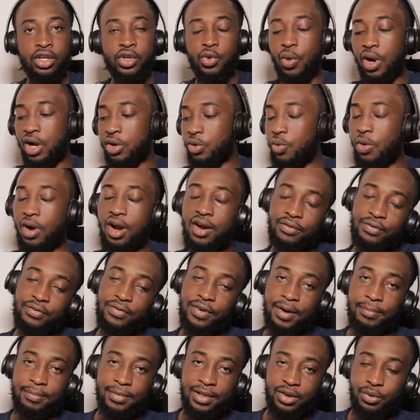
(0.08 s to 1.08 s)
Agwan
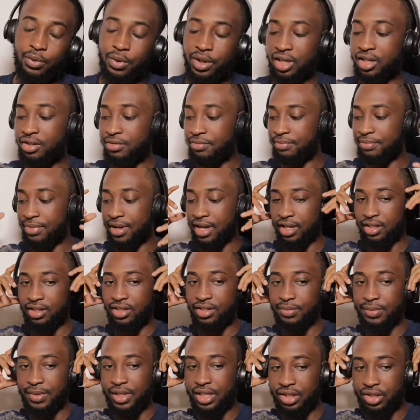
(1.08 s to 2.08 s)
family, welcome back
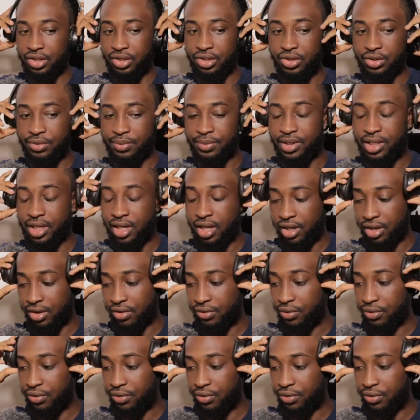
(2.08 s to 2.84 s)
to my YouTube channel.